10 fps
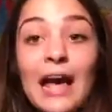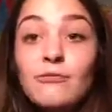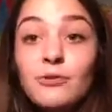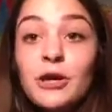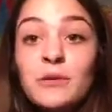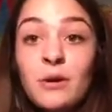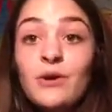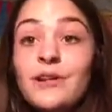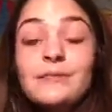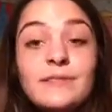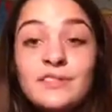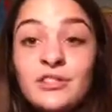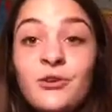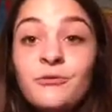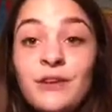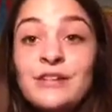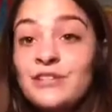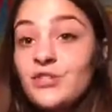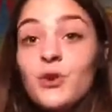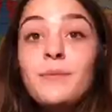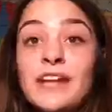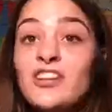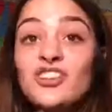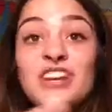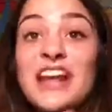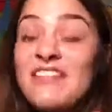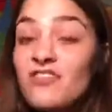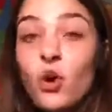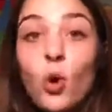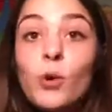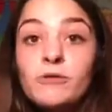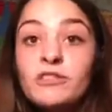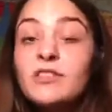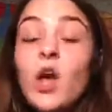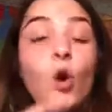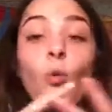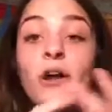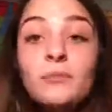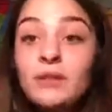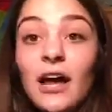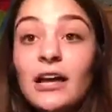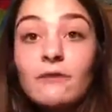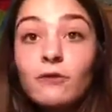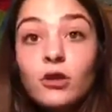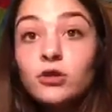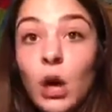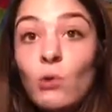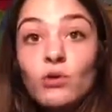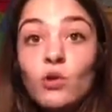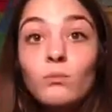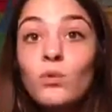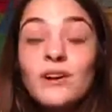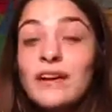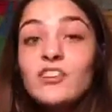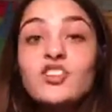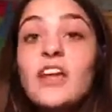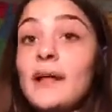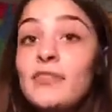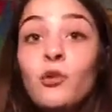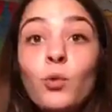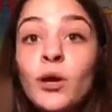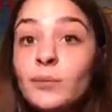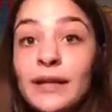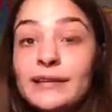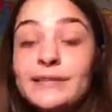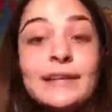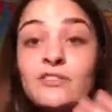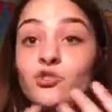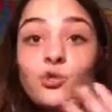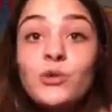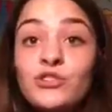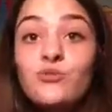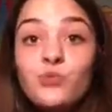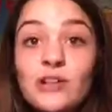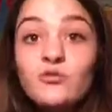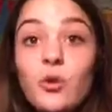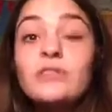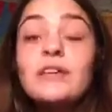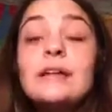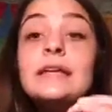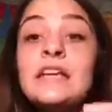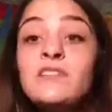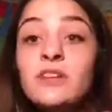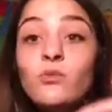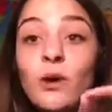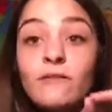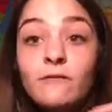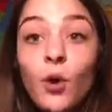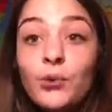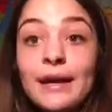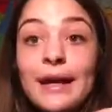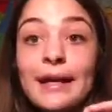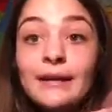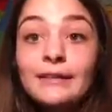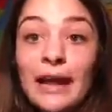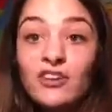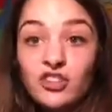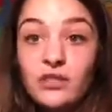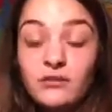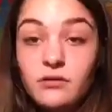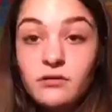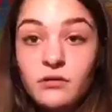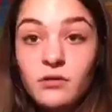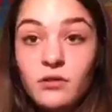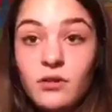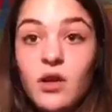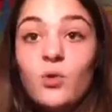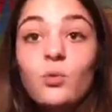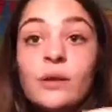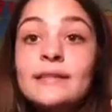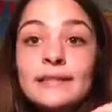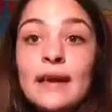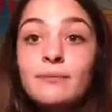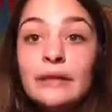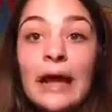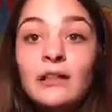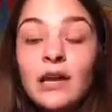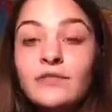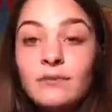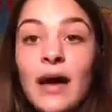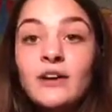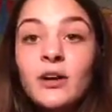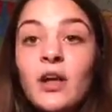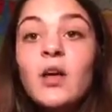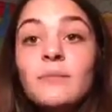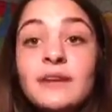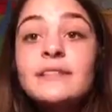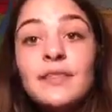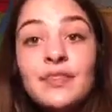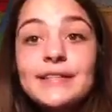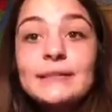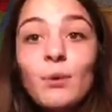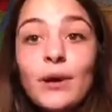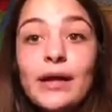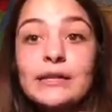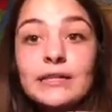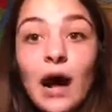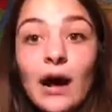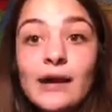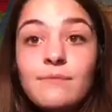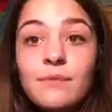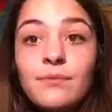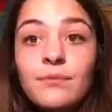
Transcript: African Americans still face discrimination in the courts, when applying for a loan or mortgage, in the workplace, in stores and restaurants, and even when voting in elections. We say Black Lives Matter because at this point in time,